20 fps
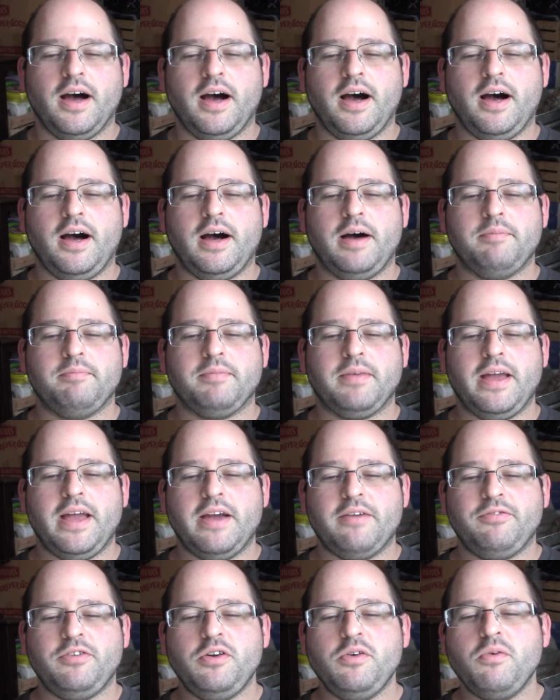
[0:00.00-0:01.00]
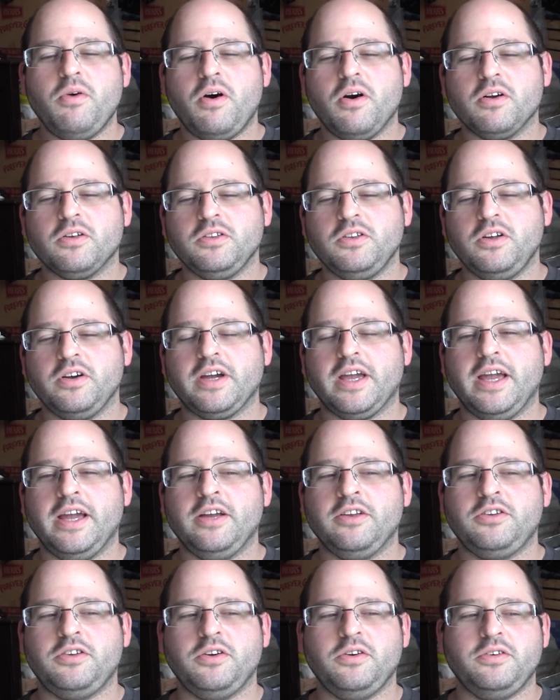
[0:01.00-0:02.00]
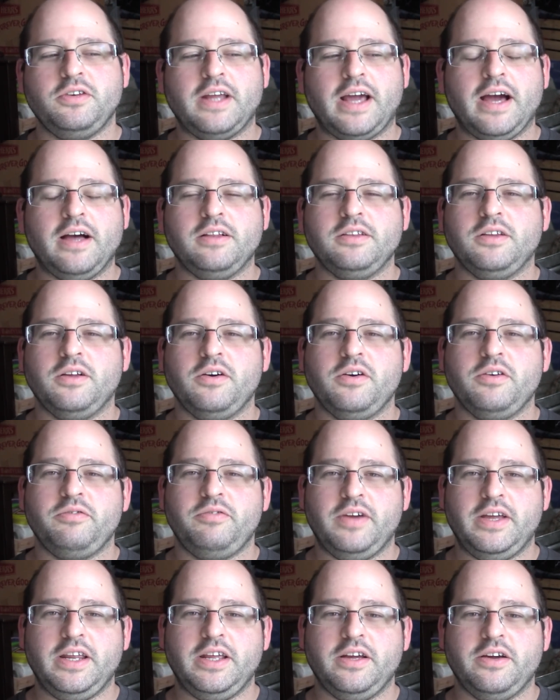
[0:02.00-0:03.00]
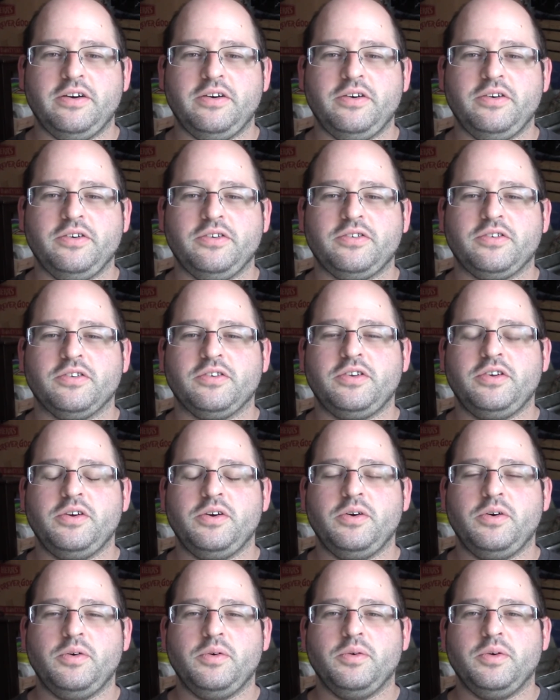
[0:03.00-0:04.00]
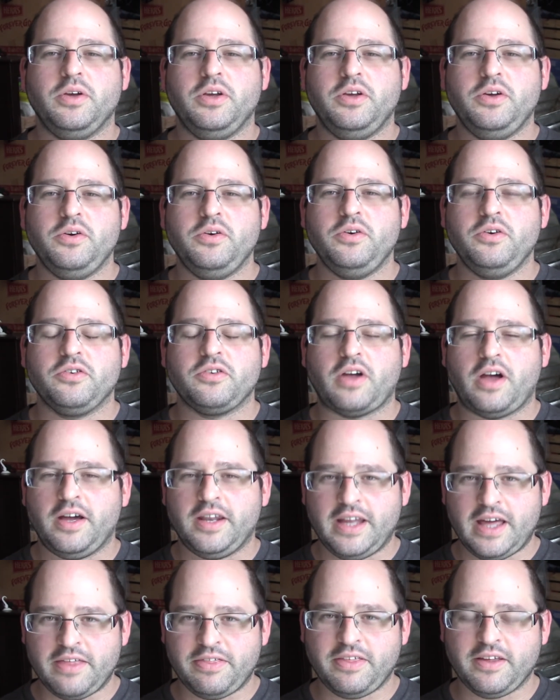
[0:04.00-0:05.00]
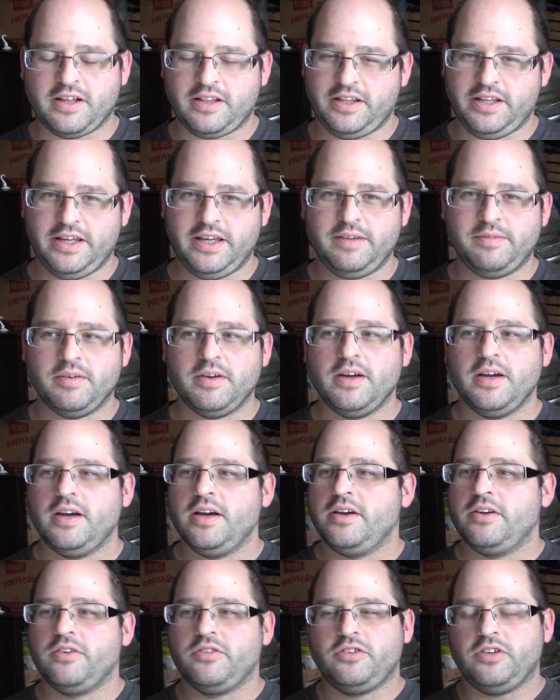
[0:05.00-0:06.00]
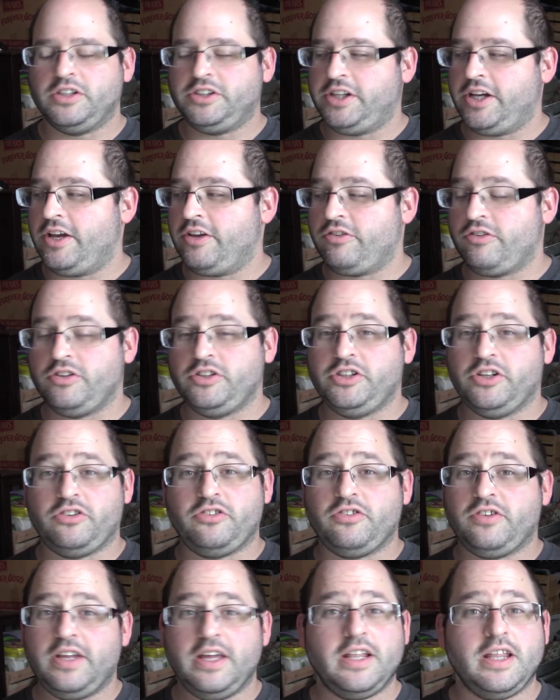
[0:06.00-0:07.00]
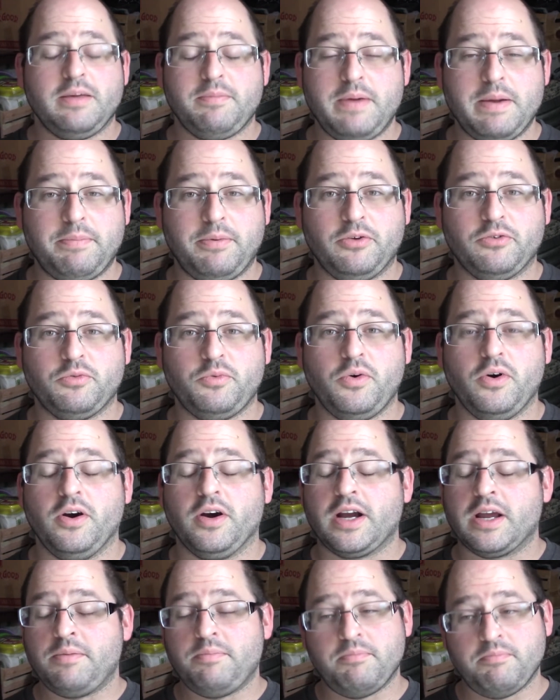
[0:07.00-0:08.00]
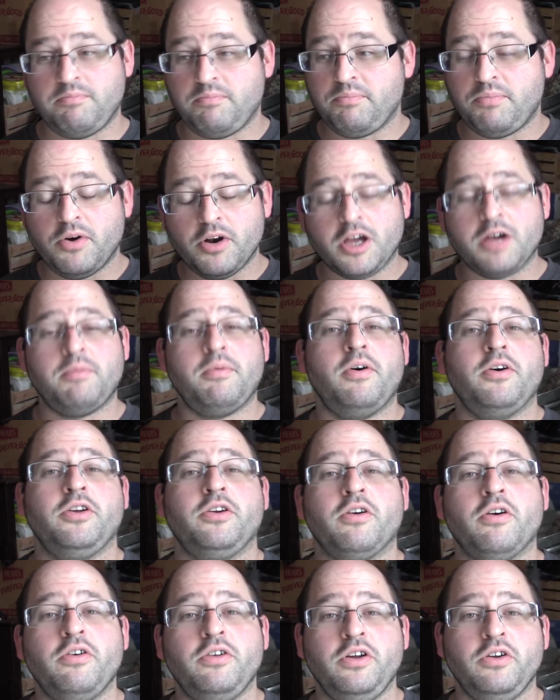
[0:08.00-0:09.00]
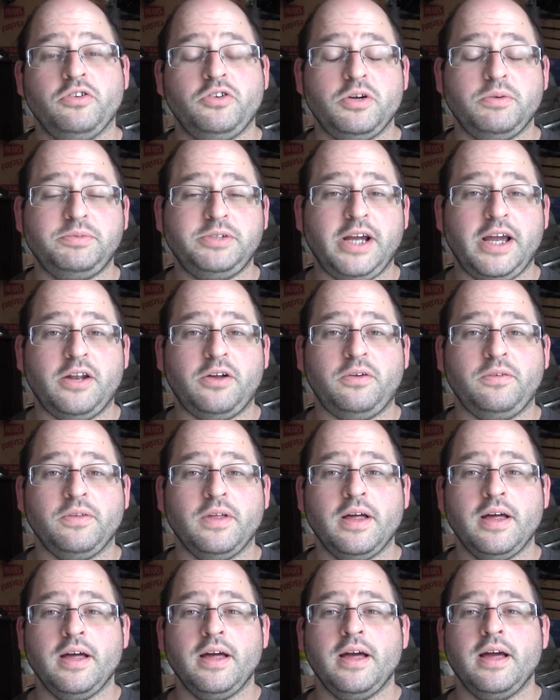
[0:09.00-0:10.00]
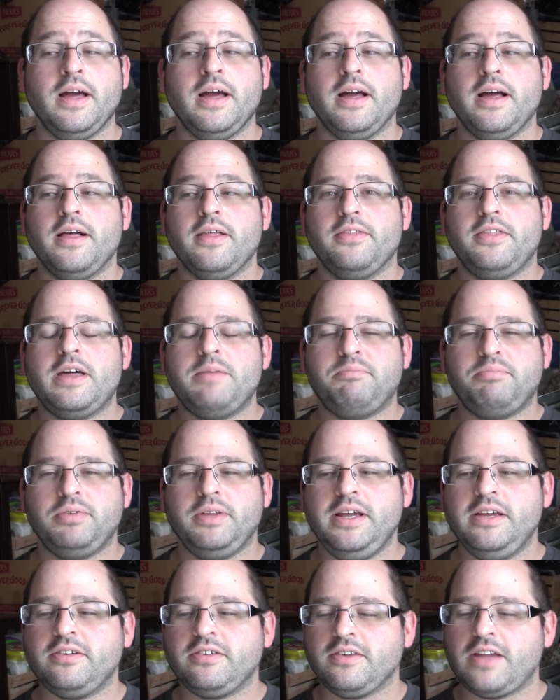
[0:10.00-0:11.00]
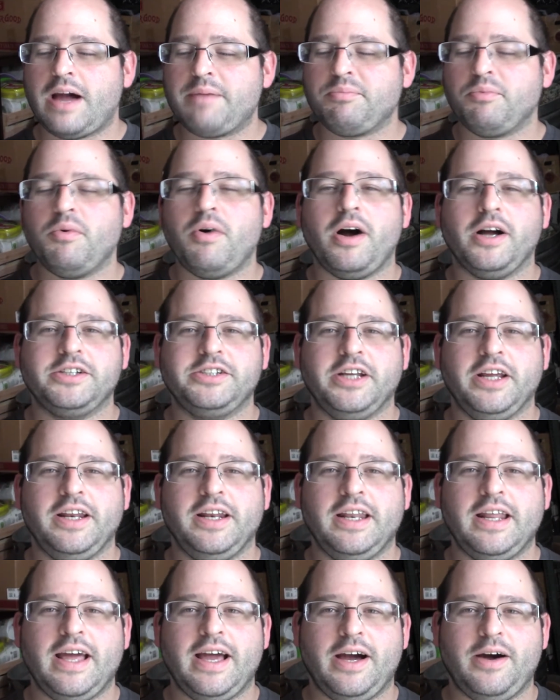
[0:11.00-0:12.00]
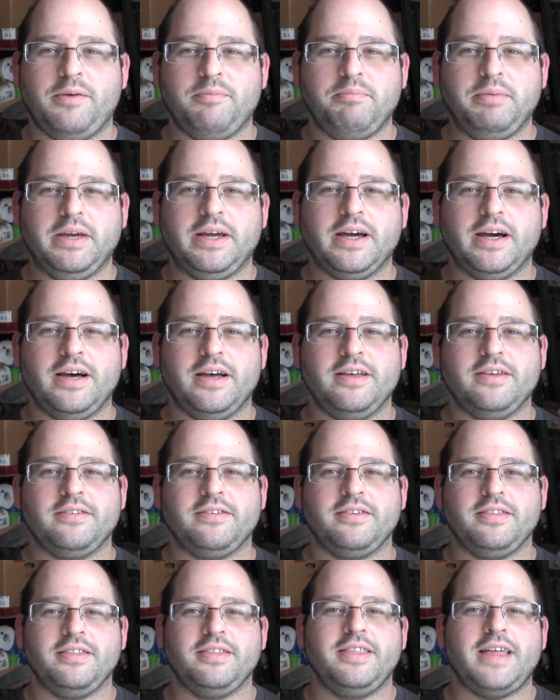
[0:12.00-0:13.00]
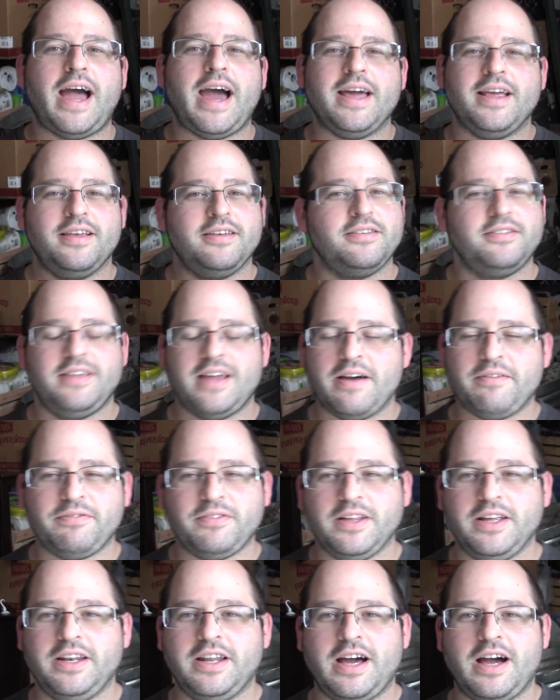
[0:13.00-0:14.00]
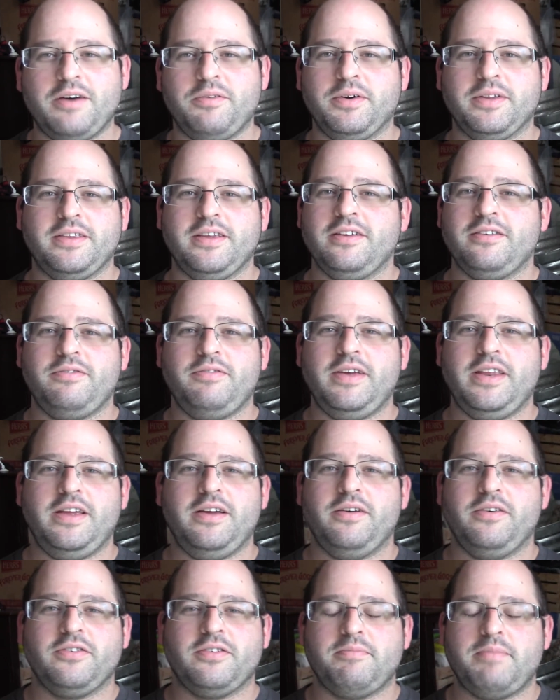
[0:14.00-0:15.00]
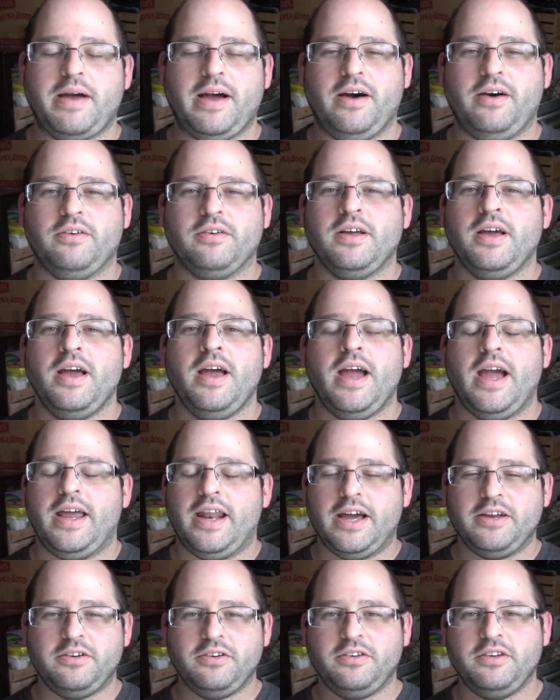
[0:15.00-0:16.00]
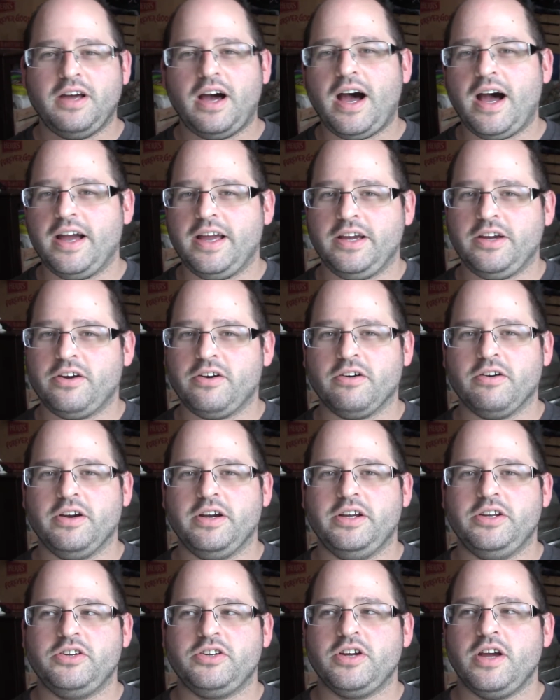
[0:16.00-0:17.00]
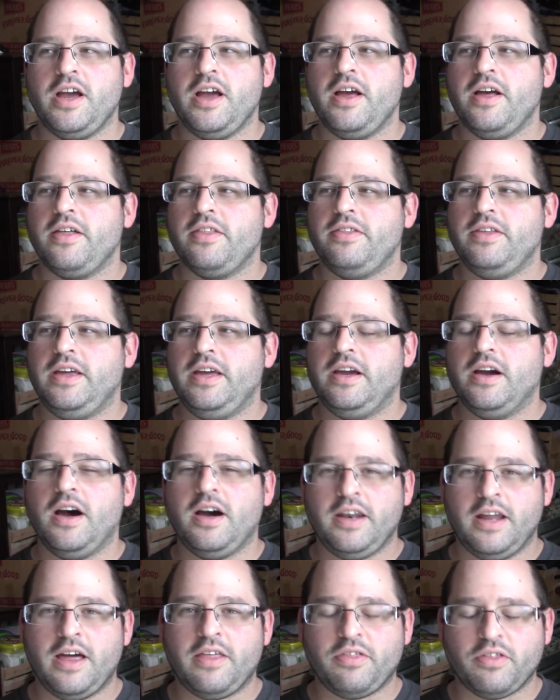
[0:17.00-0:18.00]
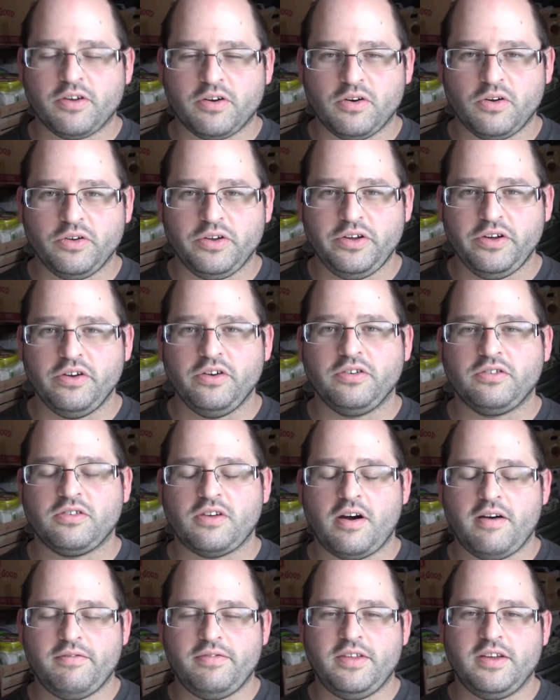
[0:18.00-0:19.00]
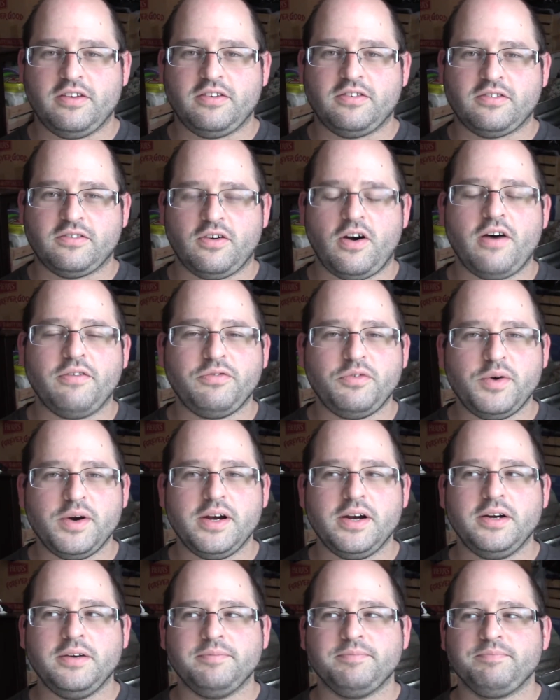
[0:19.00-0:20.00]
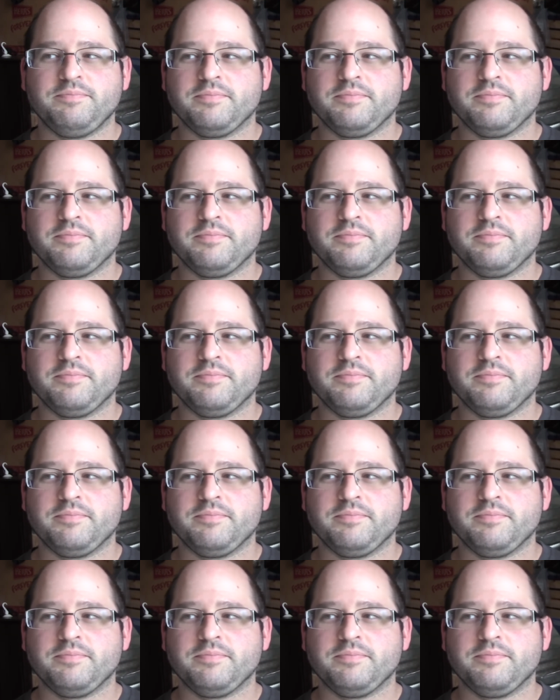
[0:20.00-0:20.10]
Um, if you are looking to download videos to use unethically, such as just stealing people's work and putting them on your own YouTube channel, then please stop watching now, because that is definitely not what this video is about, and I do not encourage the unethical use of this software